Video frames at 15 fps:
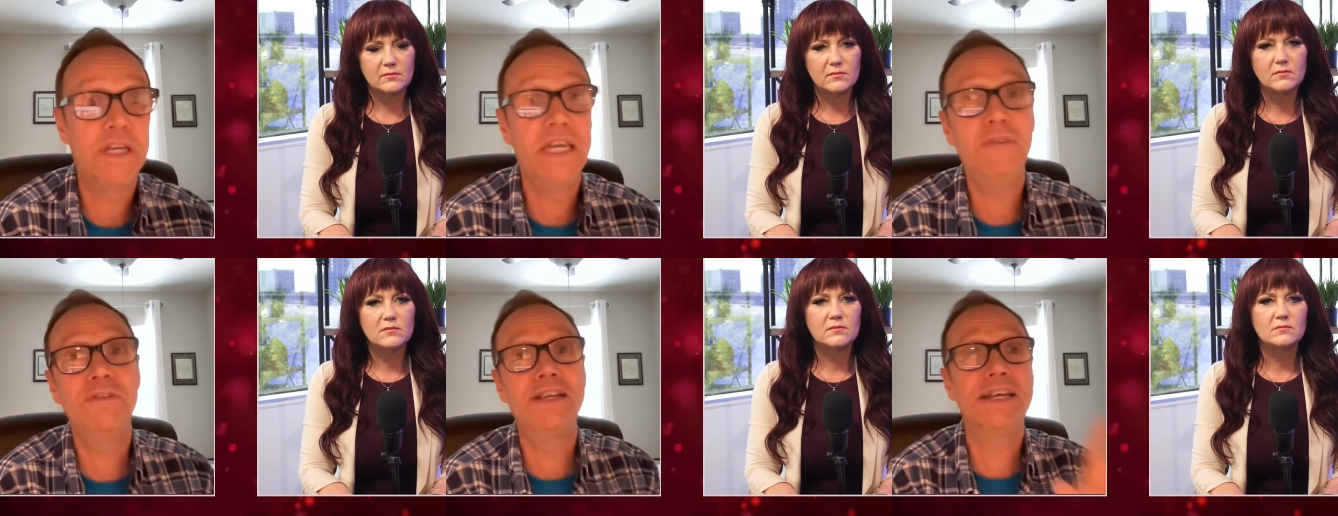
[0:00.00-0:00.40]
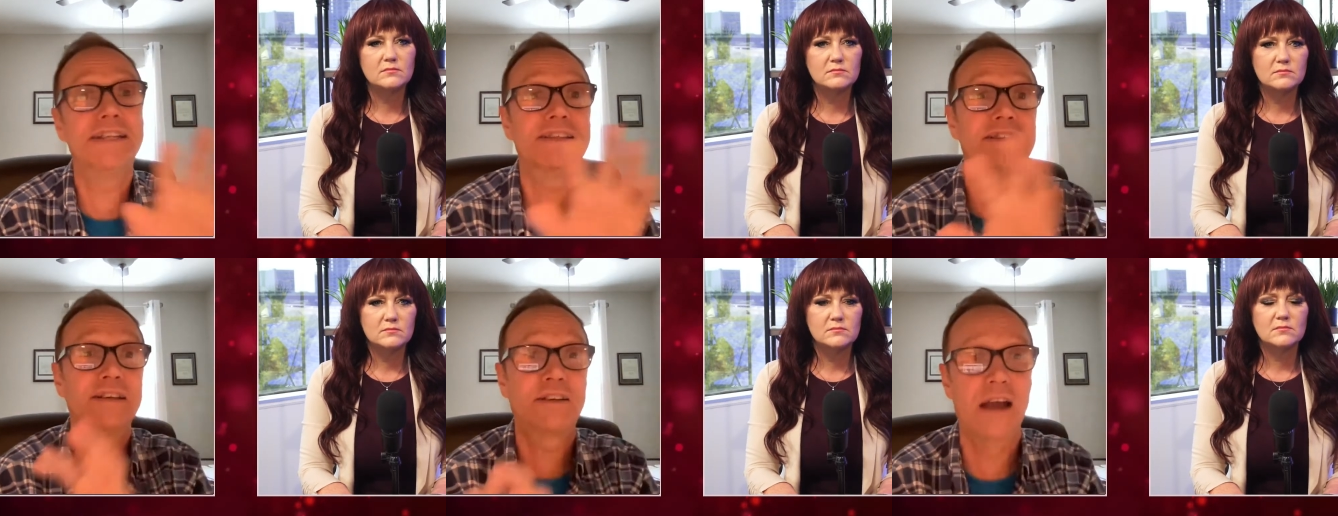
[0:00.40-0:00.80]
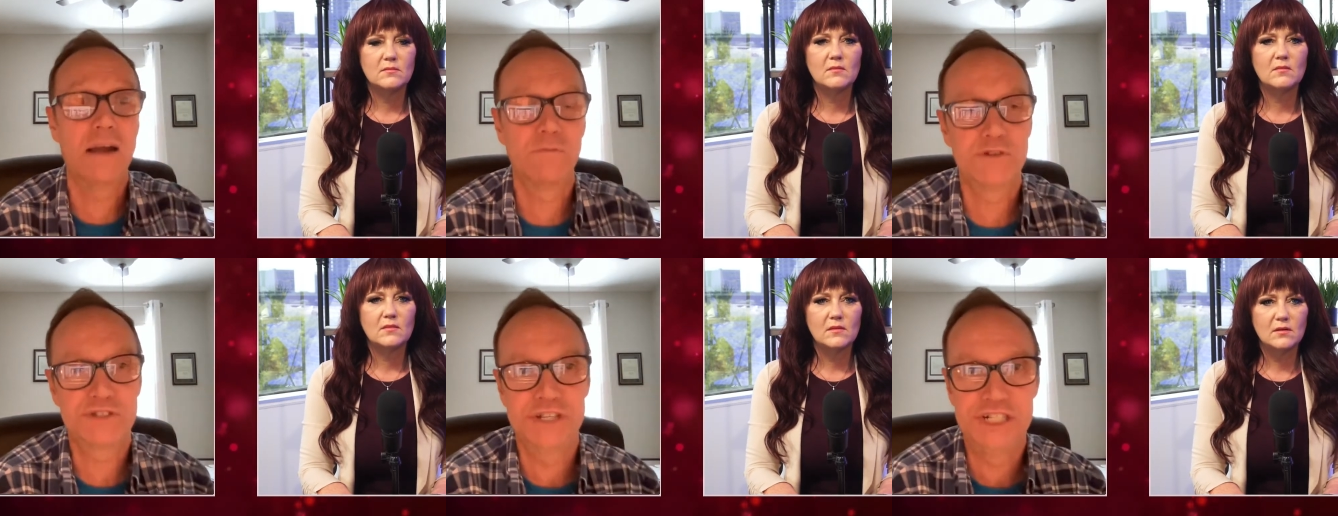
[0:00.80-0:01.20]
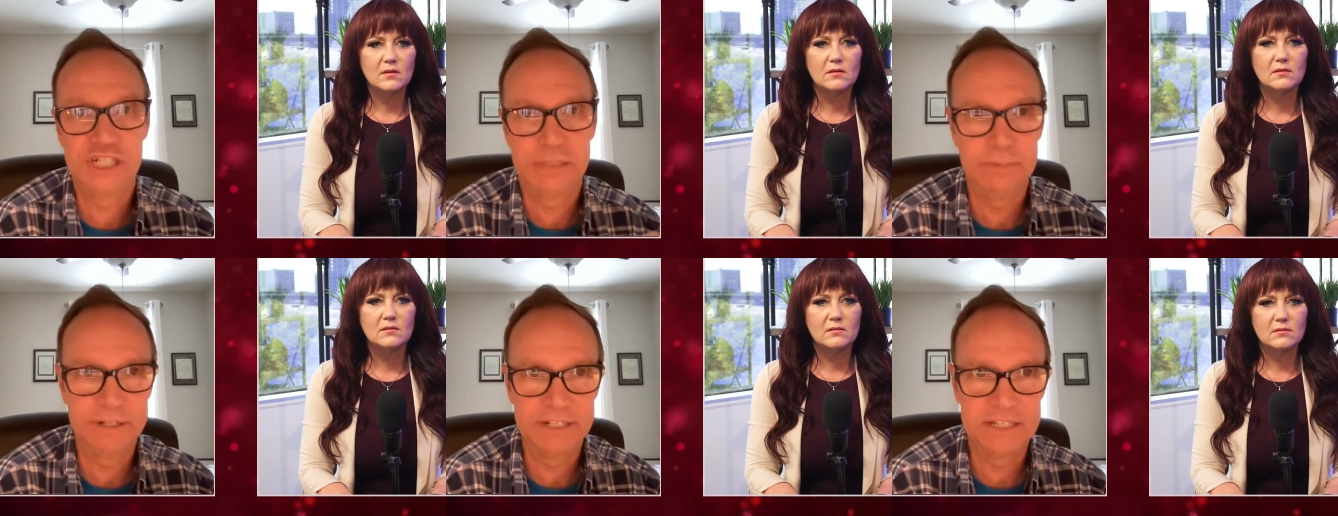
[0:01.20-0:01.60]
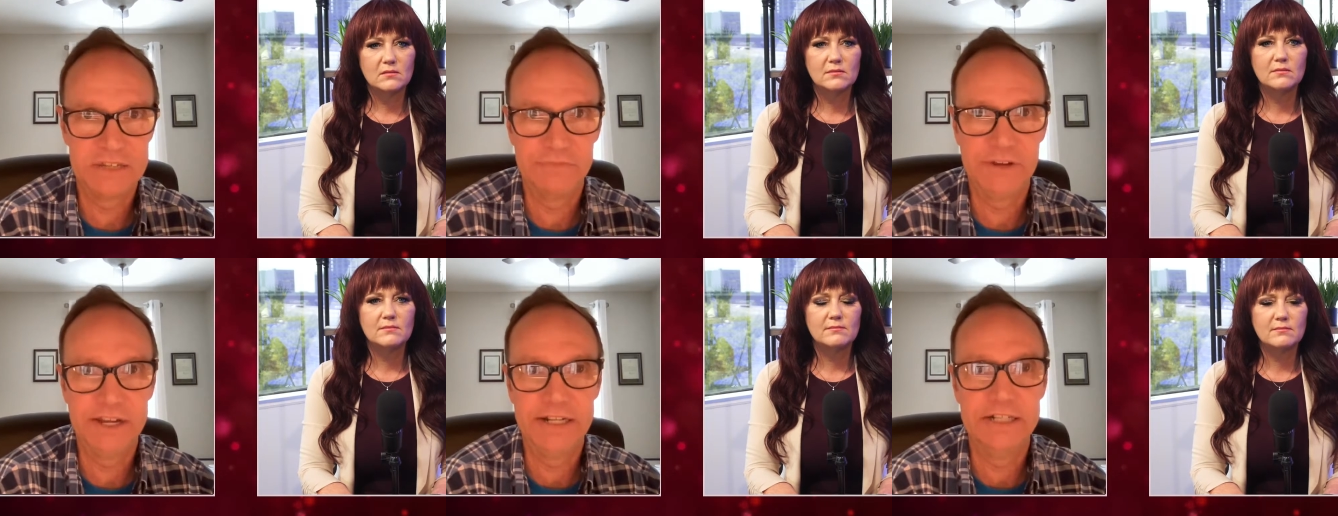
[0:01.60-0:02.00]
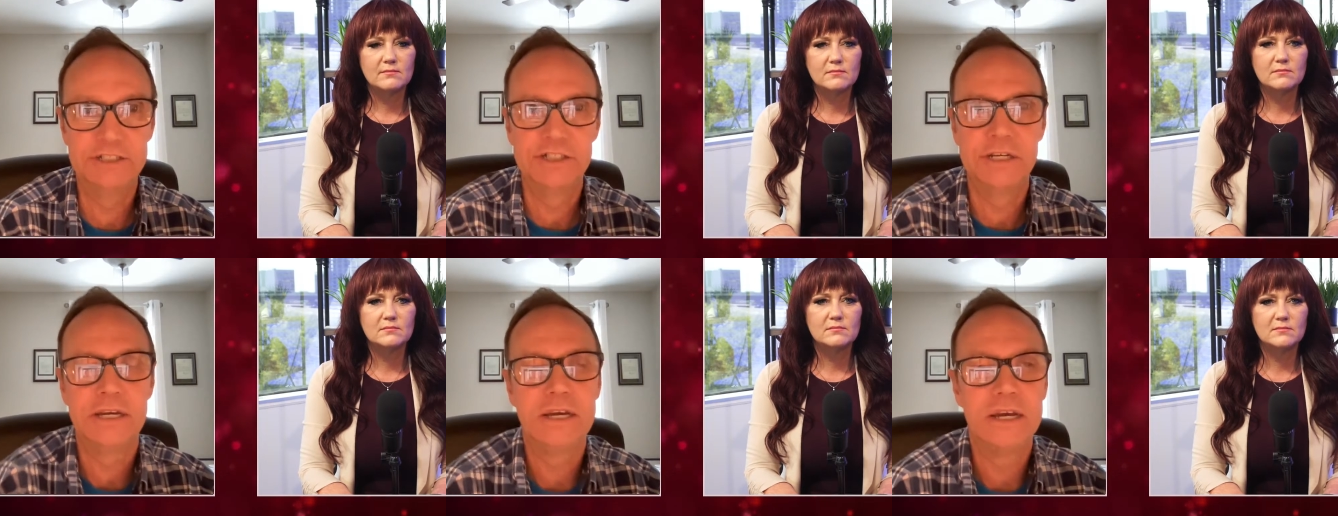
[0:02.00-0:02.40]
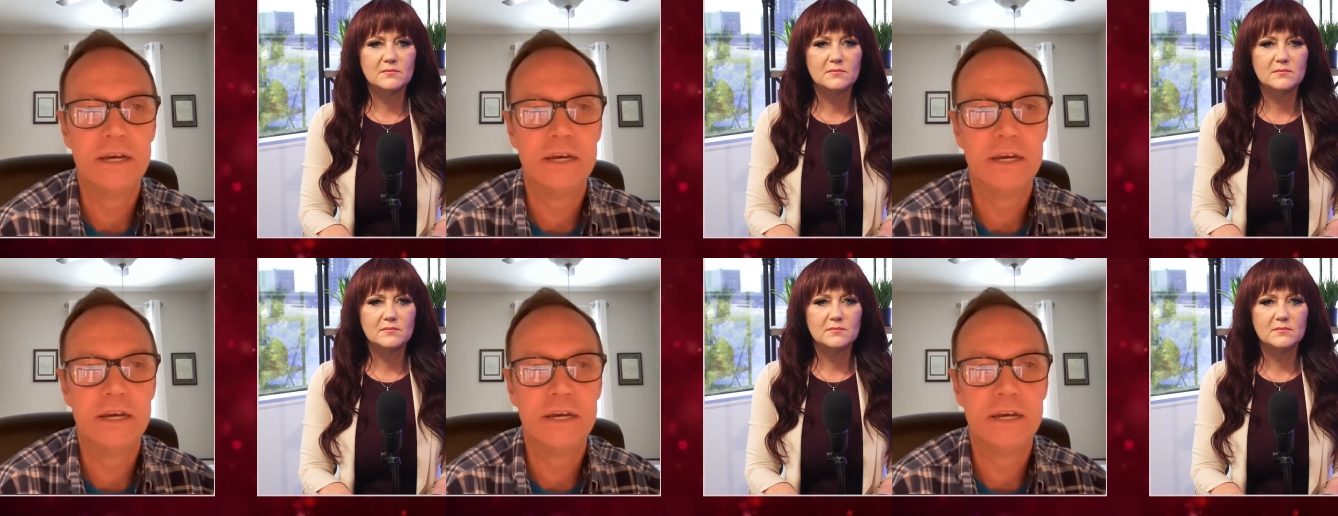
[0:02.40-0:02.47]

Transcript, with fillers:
Speaker 1: even get to the conversation about disadvantage.